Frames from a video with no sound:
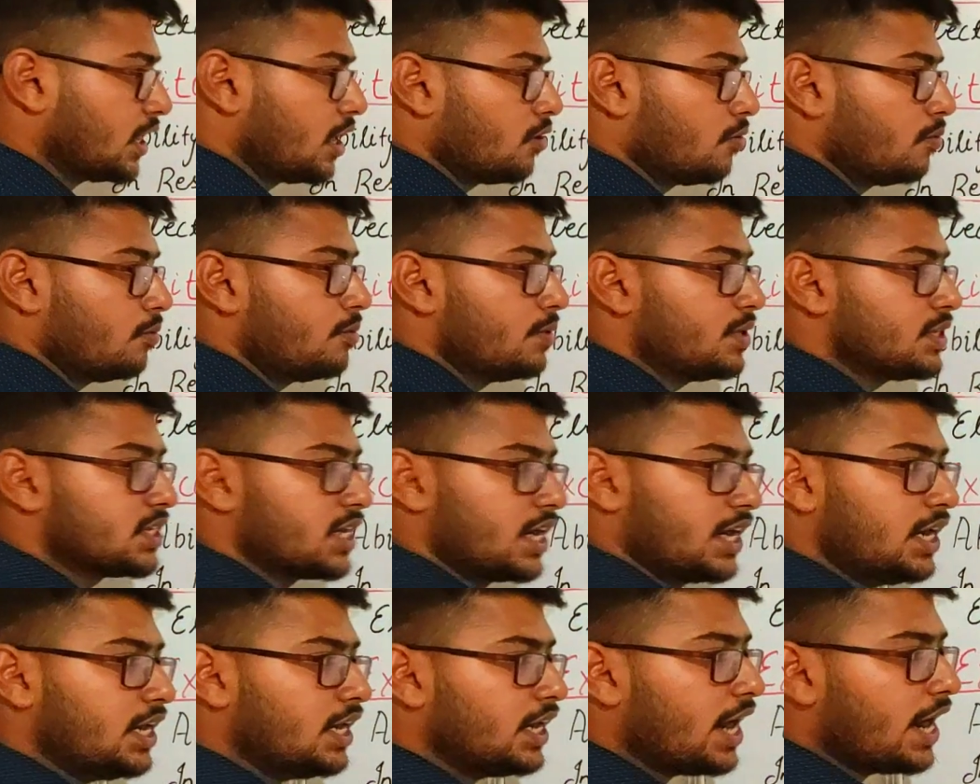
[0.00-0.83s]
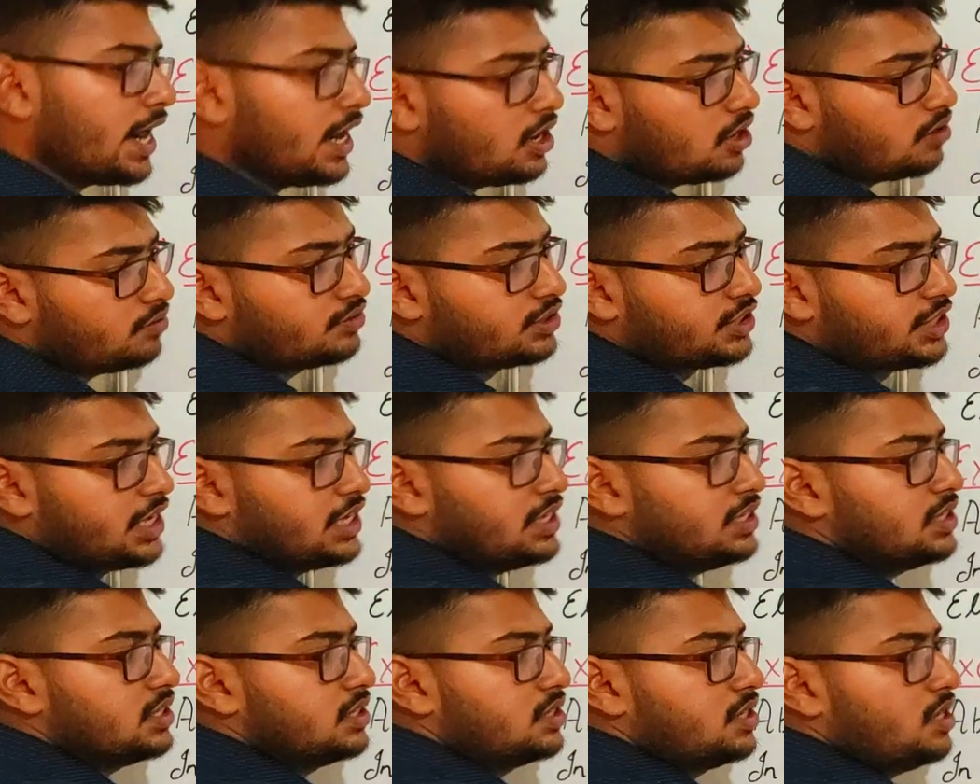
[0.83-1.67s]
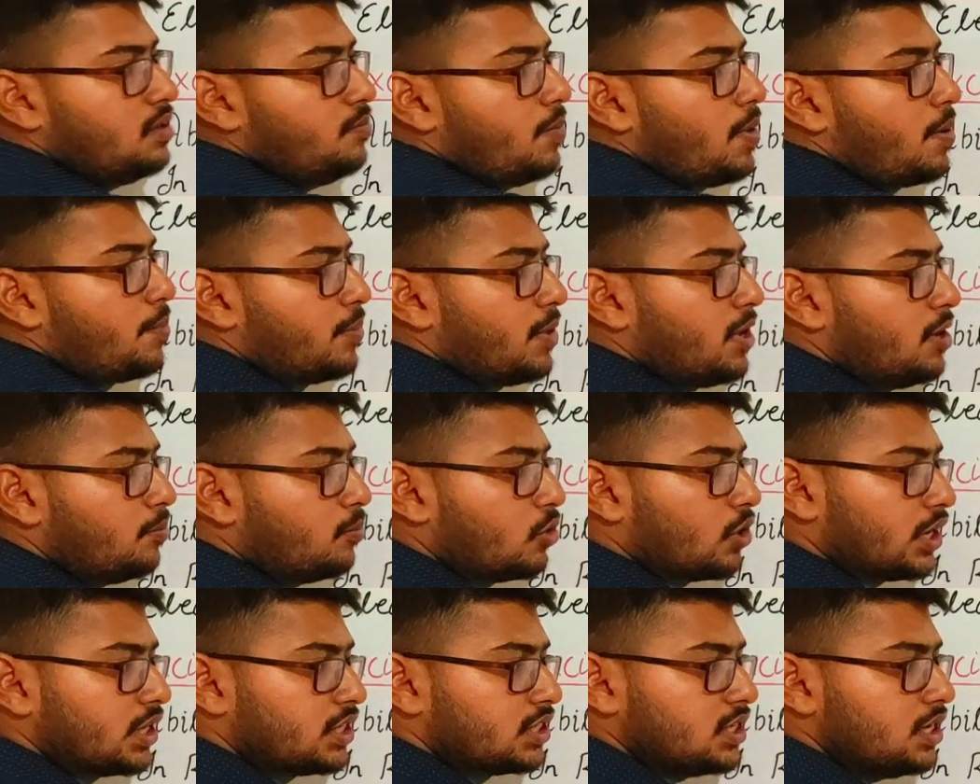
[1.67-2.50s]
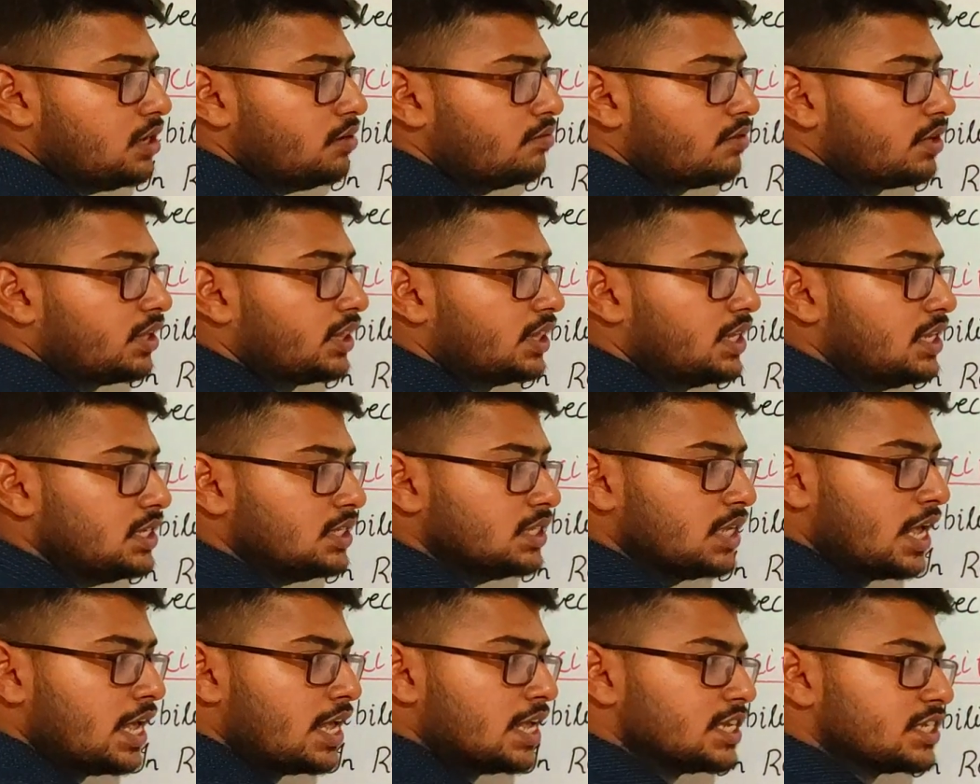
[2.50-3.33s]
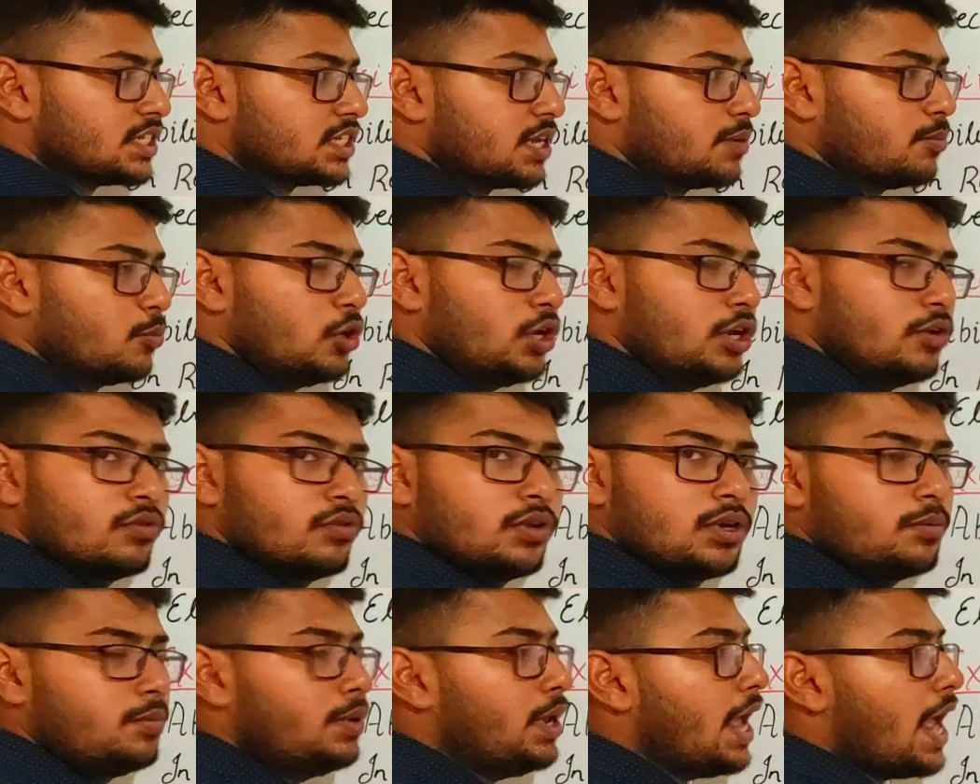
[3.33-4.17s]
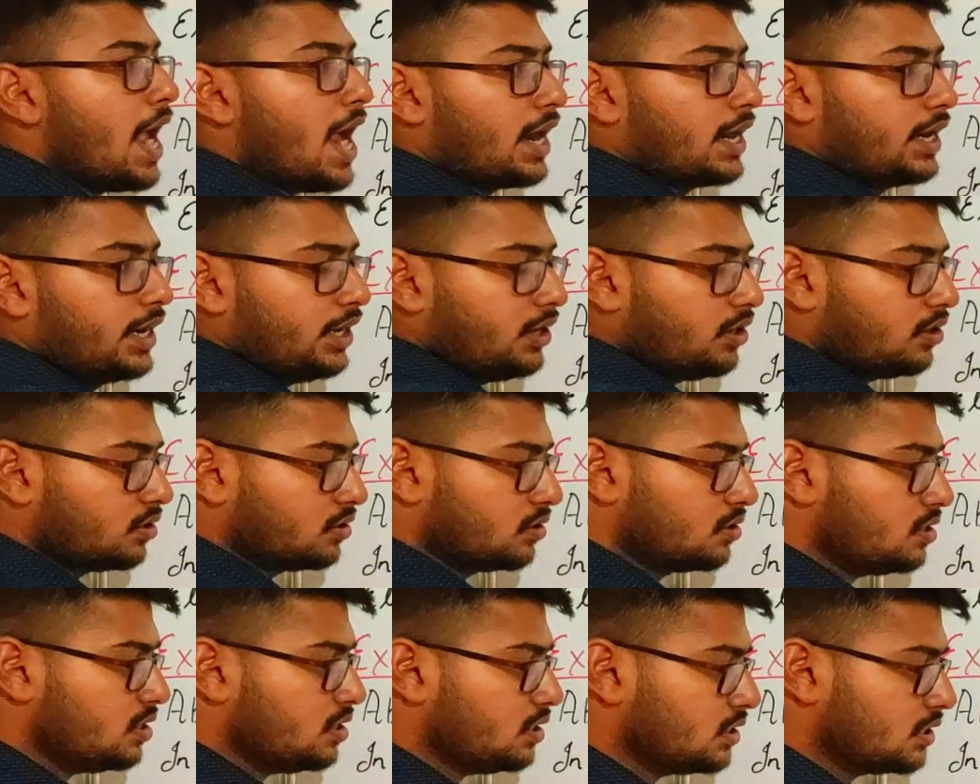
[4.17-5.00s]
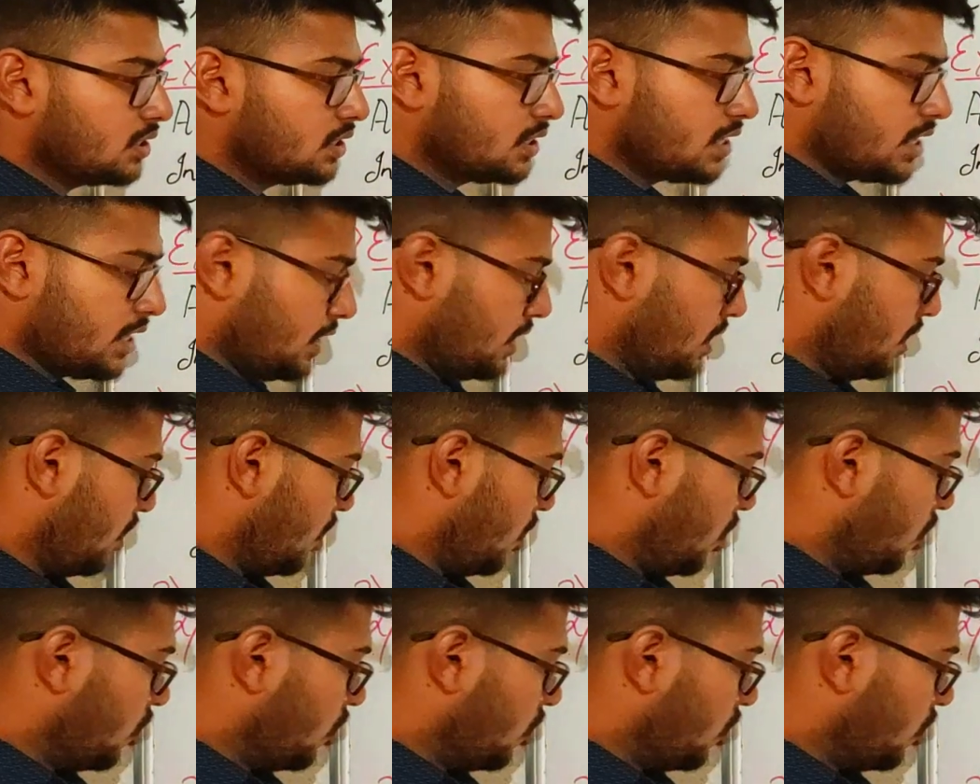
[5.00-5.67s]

there will be certain kind of change in the membrane potential when this stimuli will be acting on the cell.